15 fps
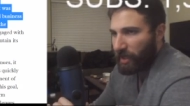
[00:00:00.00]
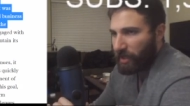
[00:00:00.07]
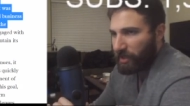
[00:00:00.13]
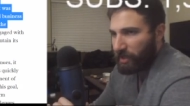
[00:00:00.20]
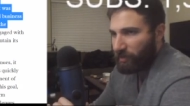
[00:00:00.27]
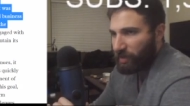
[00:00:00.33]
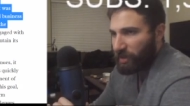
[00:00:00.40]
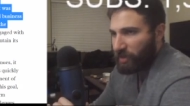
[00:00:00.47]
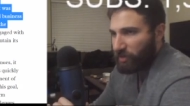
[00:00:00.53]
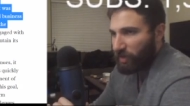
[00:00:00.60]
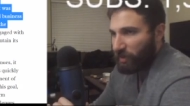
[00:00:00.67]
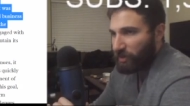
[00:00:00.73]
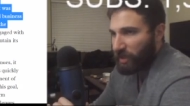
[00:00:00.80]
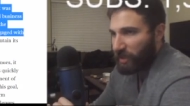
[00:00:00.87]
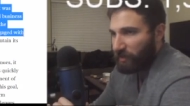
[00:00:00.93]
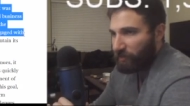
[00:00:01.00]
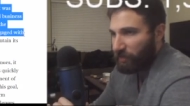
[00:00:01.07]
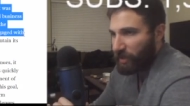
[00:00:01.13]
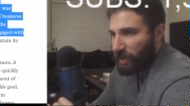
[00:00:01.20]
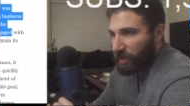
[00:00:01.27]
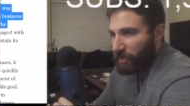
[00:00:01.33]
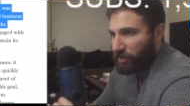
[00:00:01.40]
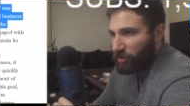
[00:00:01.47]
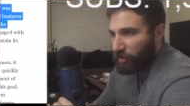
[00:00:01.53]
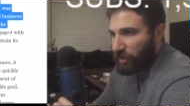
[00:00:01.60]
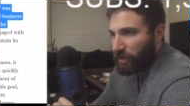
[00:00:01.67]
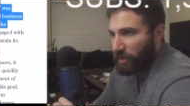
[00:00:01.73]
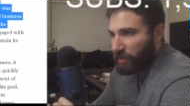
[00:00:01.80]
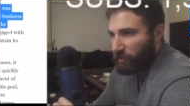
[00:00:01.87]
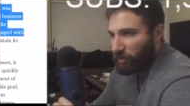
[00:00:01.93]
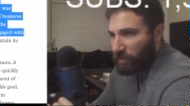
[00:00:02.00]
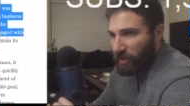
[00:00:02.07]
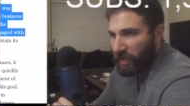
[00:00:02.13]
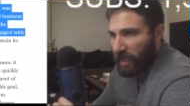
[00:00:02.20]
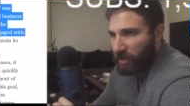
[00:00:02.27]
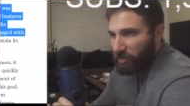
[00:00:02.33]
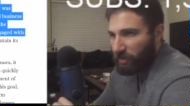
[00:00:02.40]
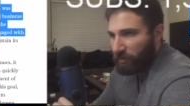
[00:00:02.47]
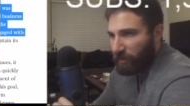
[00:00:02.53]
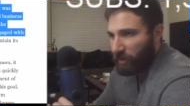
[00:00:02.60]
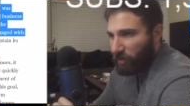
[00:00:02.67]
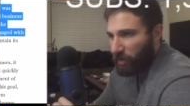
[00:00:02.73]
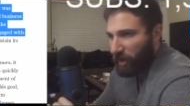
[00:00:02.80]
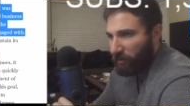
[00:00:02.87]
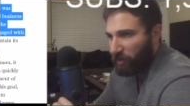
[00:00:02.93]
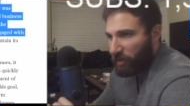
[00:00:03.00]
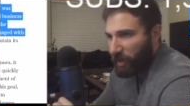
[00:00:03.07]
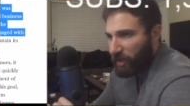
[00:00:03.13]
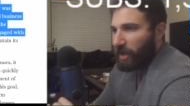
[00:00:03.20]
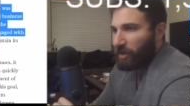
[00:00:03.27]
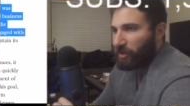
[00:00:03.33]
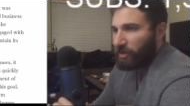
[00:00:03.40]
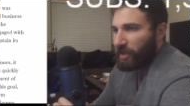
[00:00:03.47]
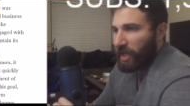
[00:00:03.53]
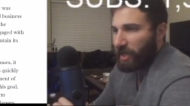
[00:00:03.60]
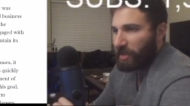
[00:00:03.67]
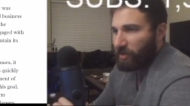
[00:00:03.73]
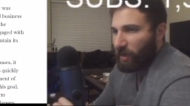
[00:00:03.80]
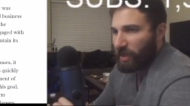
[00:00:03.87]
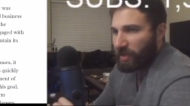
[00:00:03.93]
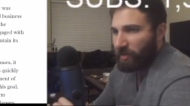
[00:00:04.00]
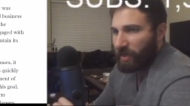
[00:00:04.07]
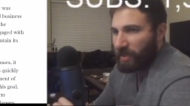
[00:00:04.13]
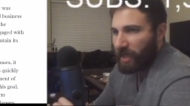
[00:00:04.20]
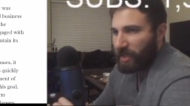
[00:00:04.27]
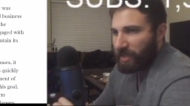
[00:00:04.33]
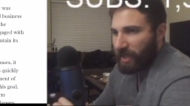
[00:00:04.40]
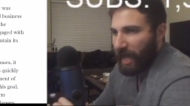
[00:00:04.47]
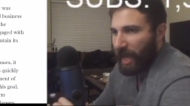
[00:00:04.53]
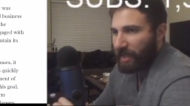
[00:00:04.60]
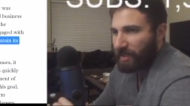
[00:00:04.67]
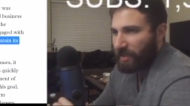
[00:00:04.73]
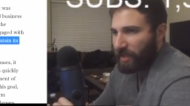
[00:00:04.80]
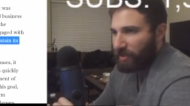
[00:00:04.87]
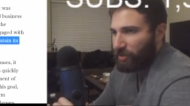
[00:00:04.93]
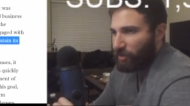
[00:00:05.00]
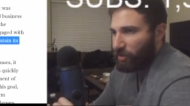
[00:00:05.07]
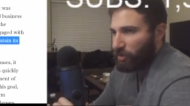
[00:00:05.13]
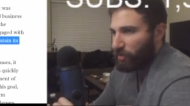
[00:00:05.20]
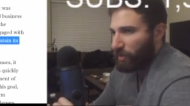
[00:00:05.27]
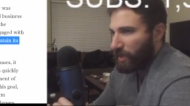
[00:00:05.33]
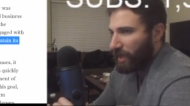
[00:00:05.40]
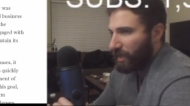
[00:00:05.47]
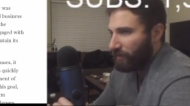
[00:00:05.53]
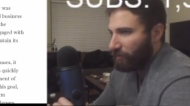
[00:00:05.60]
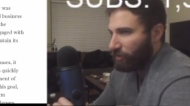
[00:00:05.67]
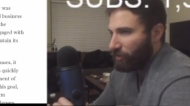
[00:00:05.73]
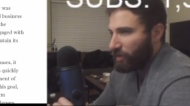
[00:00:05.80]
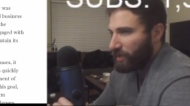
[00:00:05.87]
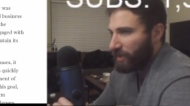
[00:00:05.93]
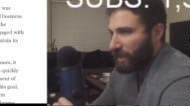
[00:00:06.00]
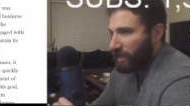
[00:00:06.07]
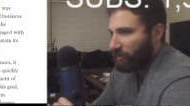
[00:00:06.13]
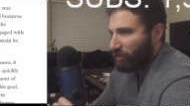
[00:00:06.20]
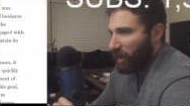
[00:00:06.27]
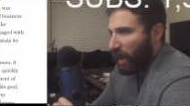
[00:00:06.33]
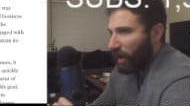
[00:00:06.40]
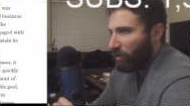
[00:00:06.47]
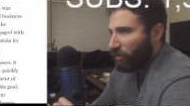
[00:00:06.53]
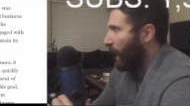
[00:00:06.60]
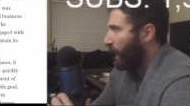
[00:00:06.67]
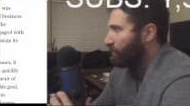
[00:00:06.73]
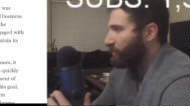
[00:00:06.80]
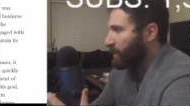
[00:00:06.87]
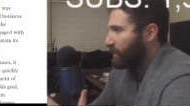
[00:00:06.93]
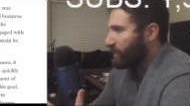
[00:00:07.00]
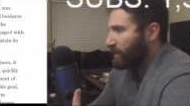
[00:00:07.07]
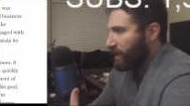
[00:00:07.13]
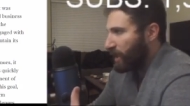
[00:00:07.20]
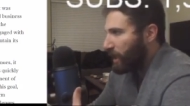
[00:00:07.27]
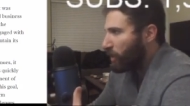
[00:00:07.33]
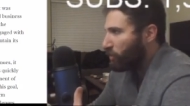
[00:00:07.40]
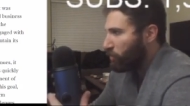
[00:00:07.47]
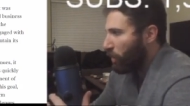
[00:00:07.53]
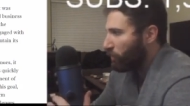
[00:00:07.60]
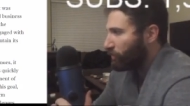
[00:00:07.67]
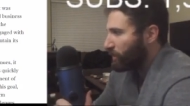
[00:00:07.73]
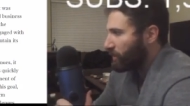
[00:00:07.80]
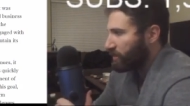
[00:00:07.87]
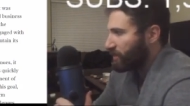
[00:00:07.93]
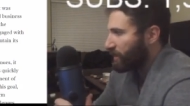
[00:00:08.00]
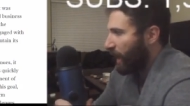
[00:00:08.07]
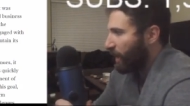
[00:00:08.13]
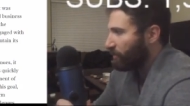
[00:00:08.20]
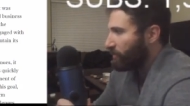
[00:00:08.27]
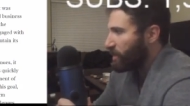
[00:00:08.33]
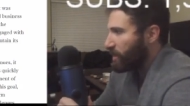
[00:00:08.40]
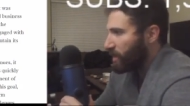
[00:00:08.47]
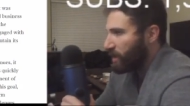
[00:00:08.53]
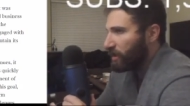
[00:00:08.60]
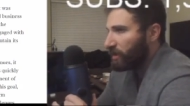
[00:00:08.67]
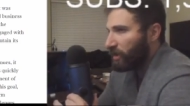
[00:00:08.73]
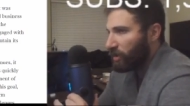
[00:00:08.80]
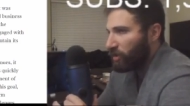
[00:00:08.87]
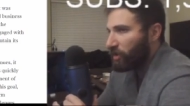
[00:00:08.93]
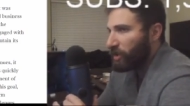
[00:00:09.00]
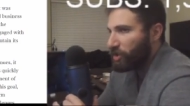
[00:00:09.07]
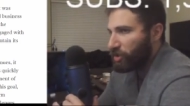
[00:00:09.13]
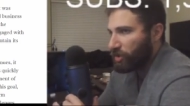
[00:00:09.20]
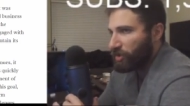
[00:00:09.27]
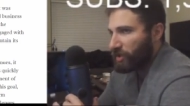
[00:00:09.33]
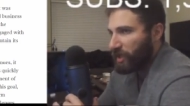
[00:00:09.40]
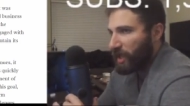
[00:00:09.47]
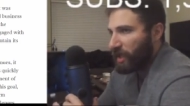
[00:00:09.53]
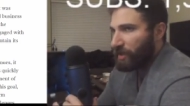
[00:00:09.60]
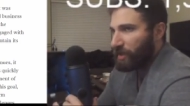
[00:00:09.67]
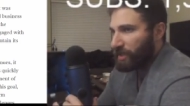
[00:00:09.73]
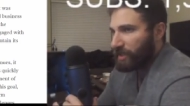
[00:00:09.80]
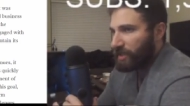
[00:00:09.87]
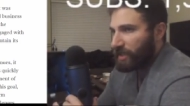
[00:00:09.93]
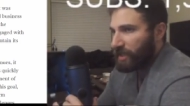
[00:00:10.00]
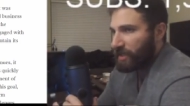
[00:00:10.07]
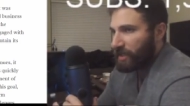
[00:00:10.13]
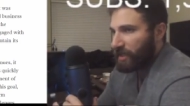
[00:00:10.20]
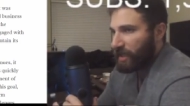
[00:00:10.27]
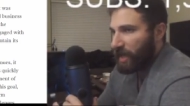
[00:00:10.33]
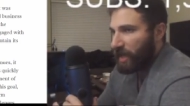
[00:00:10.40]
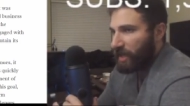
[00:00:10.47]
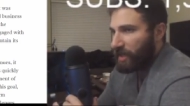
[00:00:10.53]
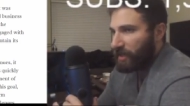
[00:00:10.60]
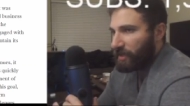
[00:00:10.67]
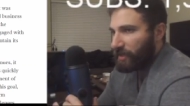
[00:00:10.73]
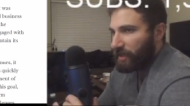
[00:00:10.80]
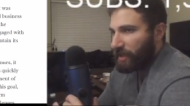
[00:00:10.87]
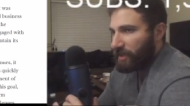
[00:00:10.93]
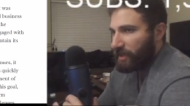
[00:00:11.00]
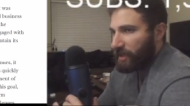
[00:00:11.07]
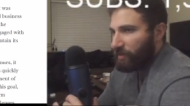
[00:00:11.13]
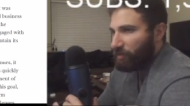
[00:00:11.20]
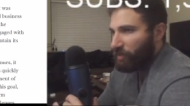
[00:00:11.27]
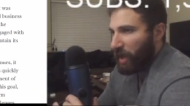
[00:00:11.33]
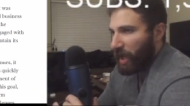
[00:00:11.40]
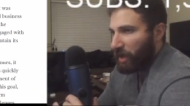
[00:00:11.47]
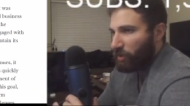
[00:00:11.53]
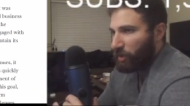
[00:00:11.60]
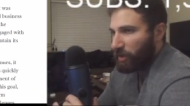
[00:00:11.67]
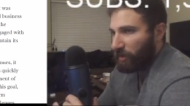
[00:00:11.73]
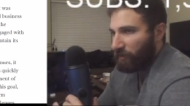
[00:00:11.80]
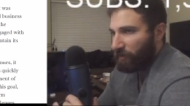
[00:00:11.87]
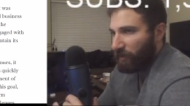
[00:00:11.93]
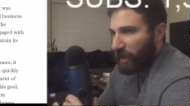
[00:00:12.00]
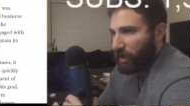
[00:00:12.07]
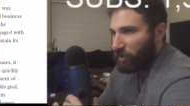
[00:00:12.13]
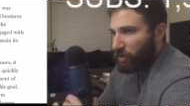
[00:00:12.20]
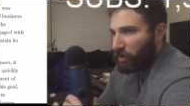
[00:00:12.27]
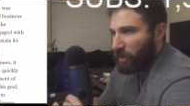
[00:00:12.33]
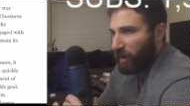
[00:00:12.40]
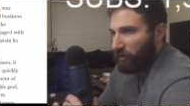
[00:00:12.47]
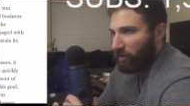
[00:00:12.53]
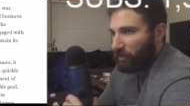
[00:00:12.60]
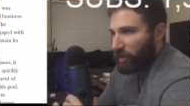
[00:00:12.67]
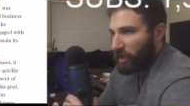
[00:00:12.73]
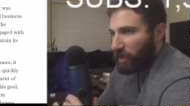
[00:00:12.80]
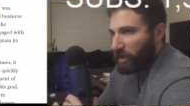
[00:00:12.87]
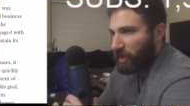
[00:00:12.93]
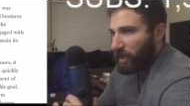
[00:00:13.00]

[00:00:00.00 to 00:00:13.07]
as the business representative for the industry that is most engaged with the federal government, it understands and wants to maintain its access to those with influence and power. I, he wrote this, not me. He literally just said the CTA is in bed with the federal government.